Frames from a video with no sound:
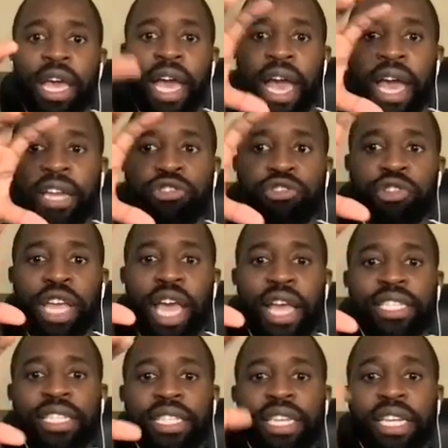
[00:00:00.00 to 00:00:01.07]
had
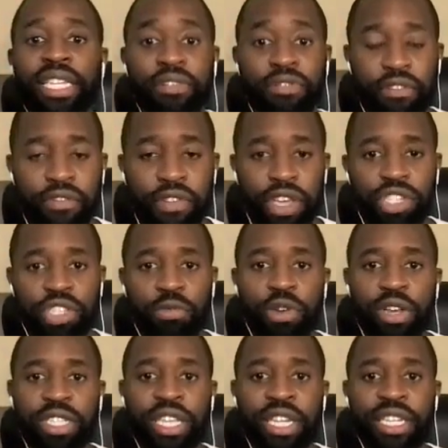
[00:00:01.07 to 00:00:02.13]
created a different version where
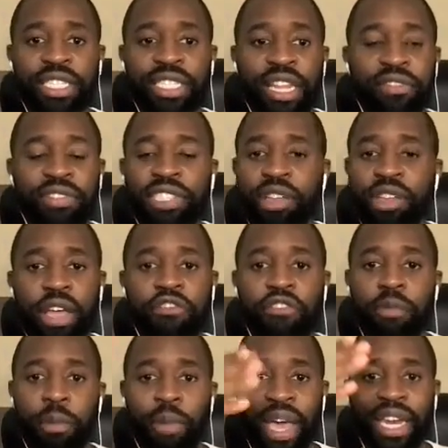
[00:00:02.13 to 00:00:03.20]
he said instead of starting
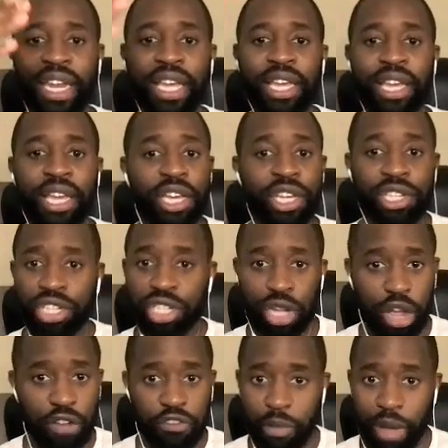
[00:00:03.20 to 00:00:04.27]
from a penny, just
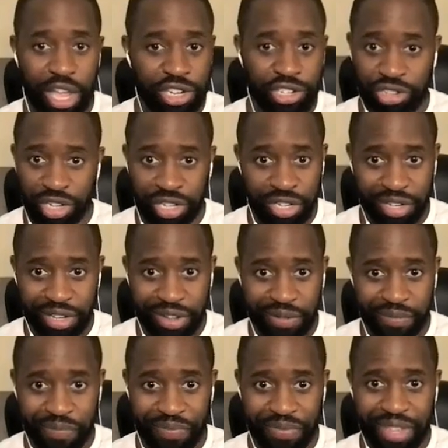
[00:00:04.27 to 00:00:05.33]
start from 100
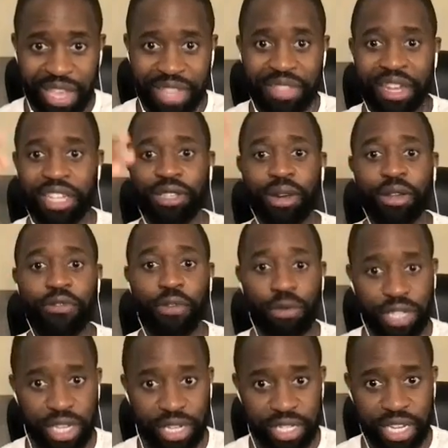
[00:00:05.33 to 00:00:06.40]
and then it's only
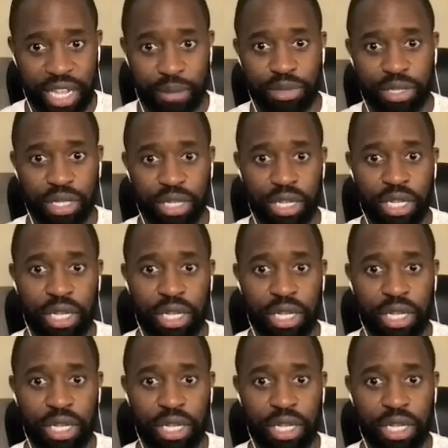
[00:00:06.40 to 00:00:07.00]
14 steps.